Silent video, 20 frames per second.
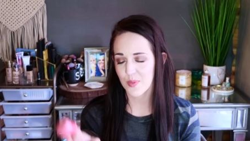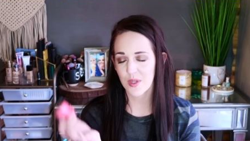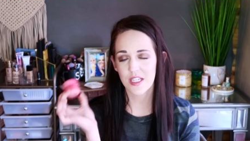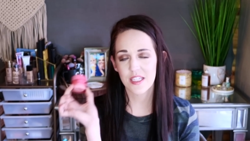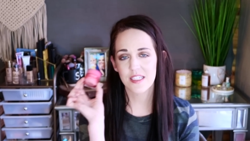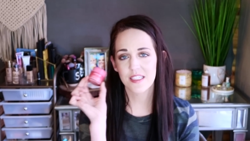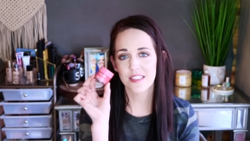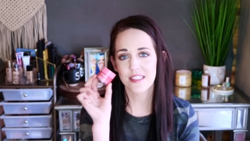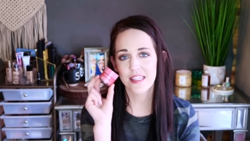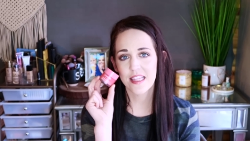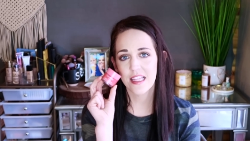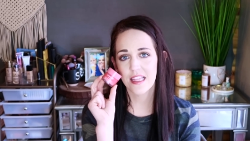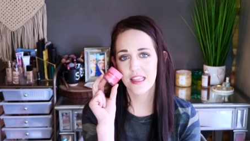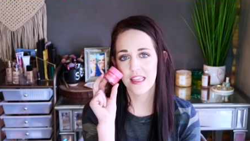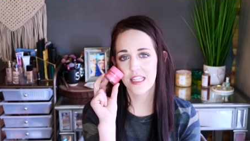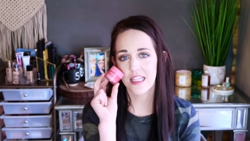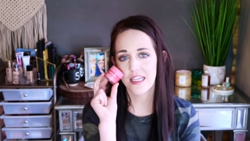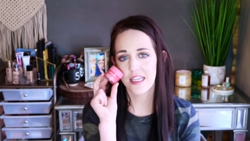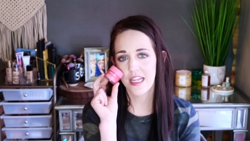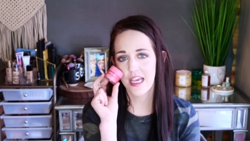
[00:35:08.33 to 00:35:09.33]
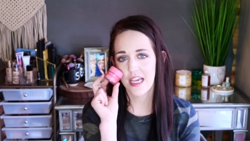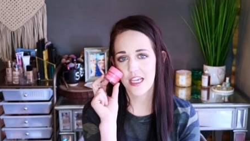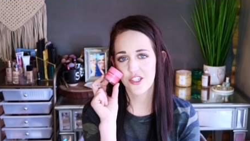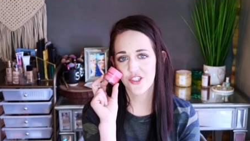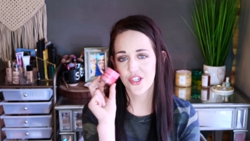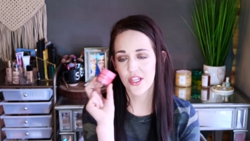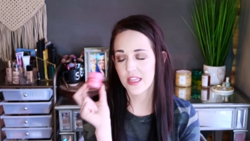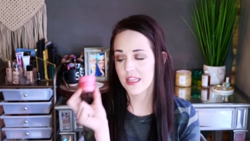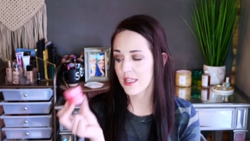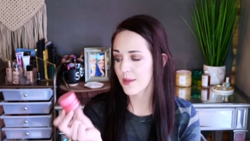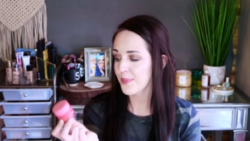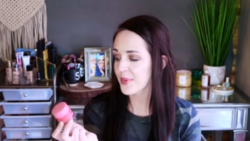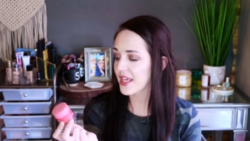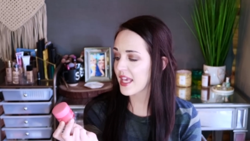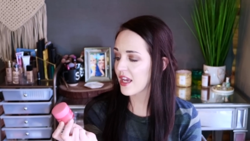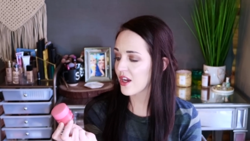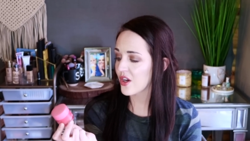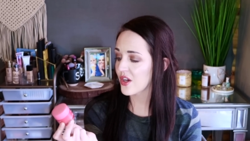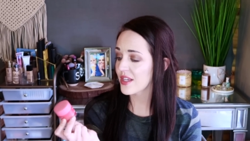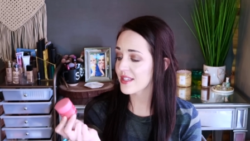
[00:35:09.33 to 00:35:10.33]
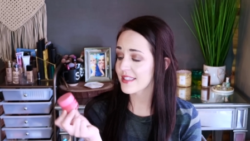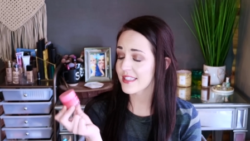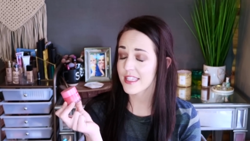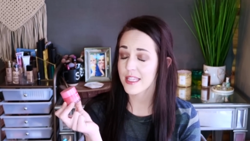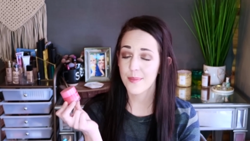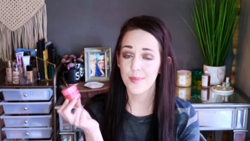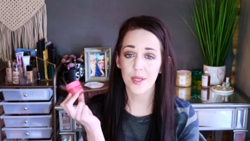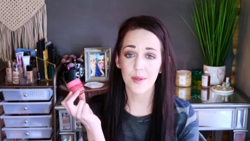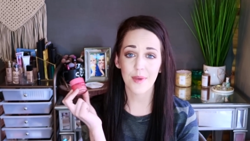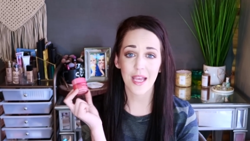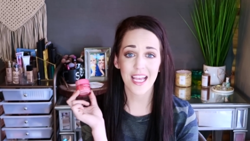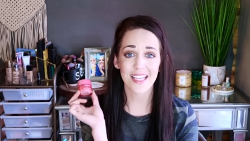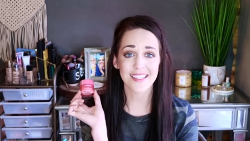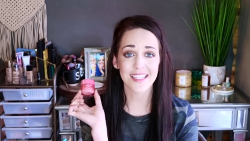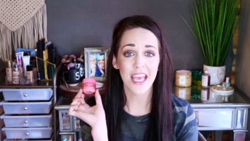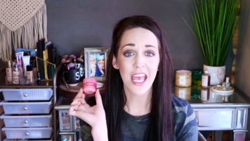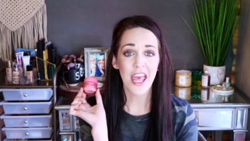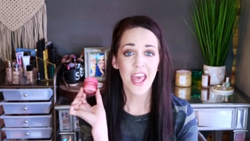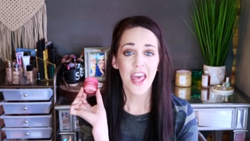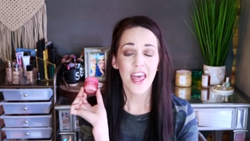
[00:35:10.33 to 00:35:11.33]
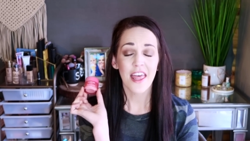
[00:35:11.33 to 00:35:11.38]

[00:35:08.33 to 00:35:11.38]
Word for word: but it is the Laneige Lip Care Sleeping Mask.